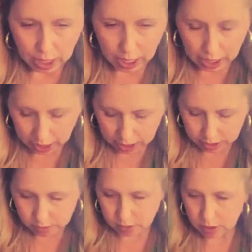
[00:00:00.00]

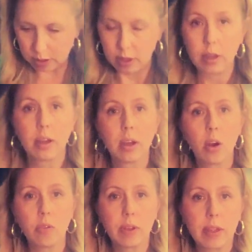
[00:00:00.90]
And
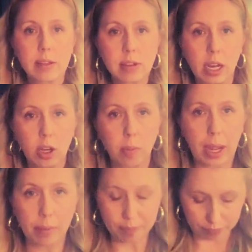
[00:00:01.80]
hopefully that's not in your
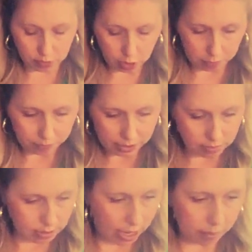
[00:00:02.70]
way. So
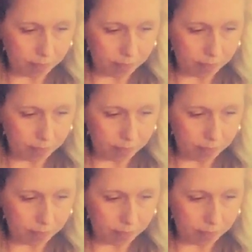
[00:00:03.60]
that's that.